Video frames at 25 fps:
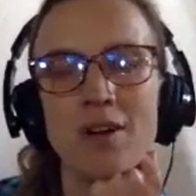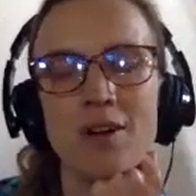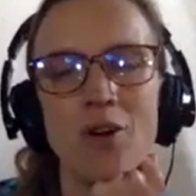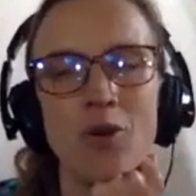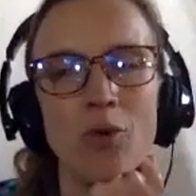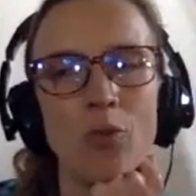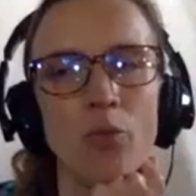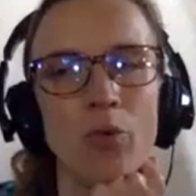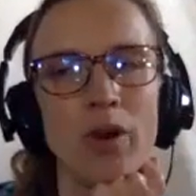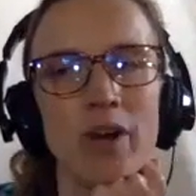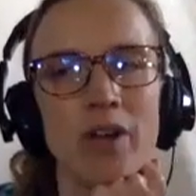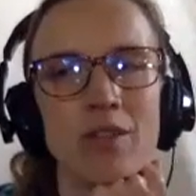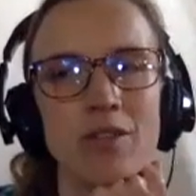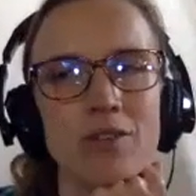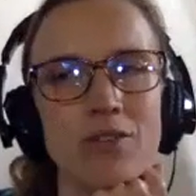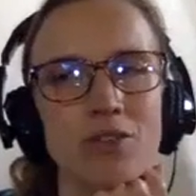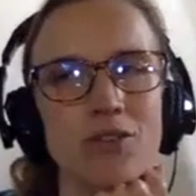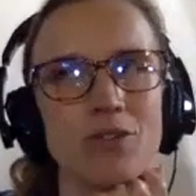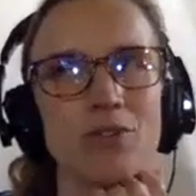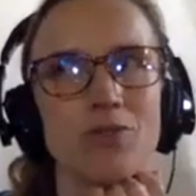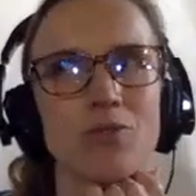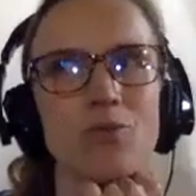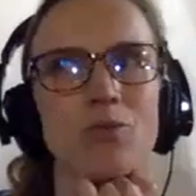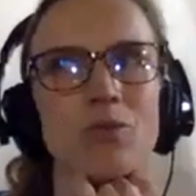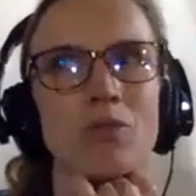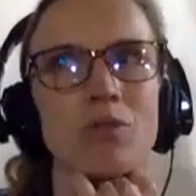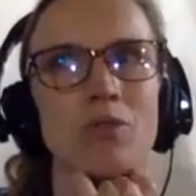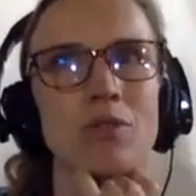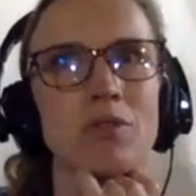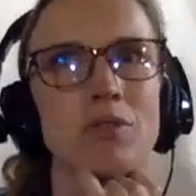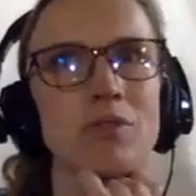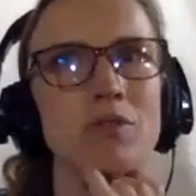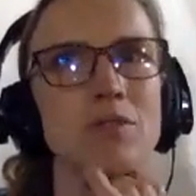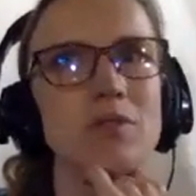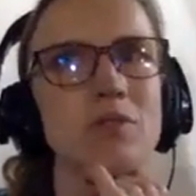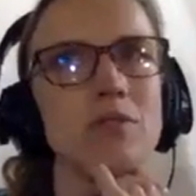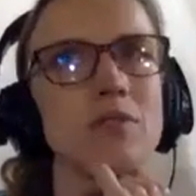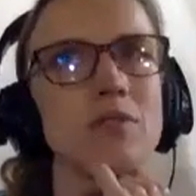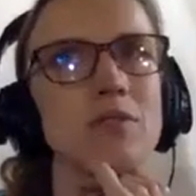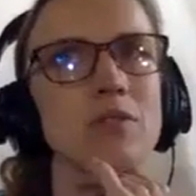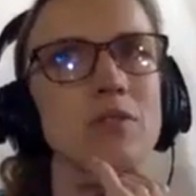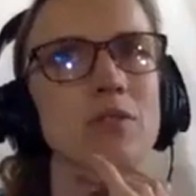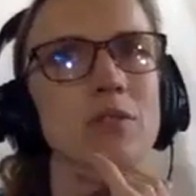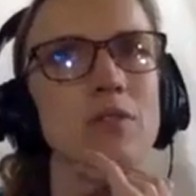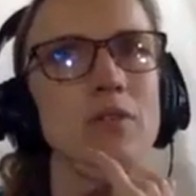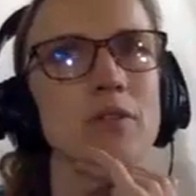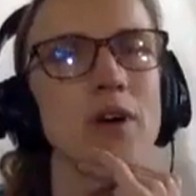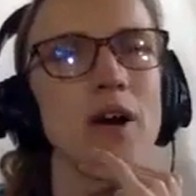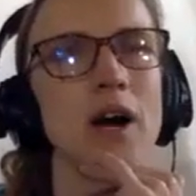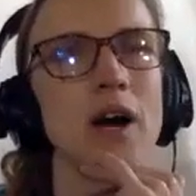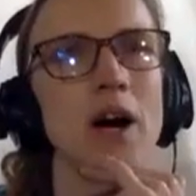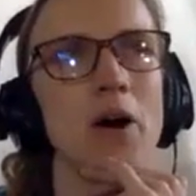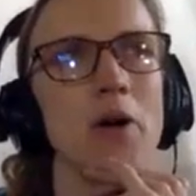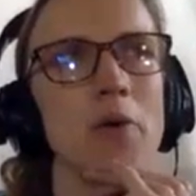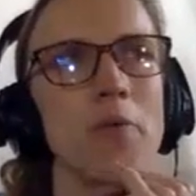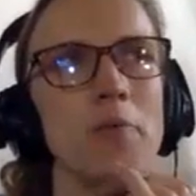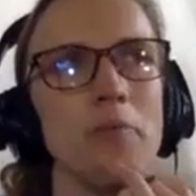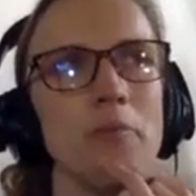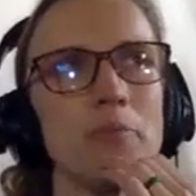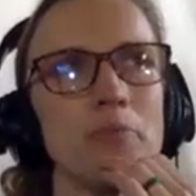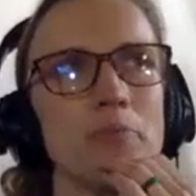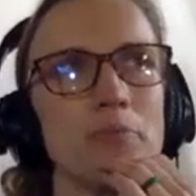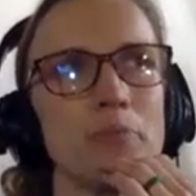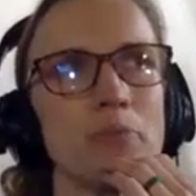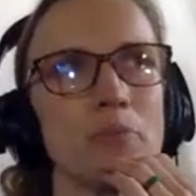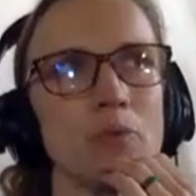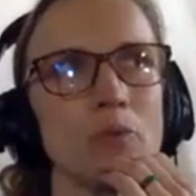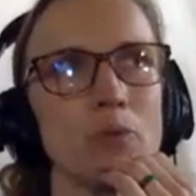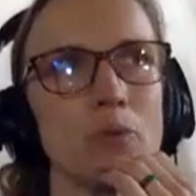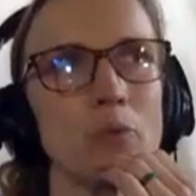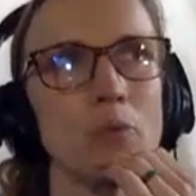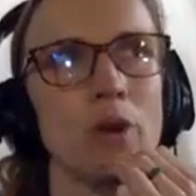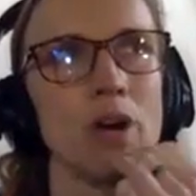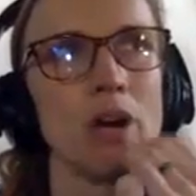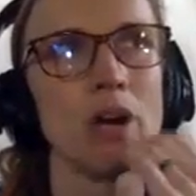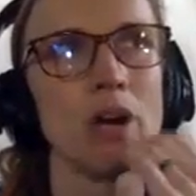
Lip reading: One of the schools where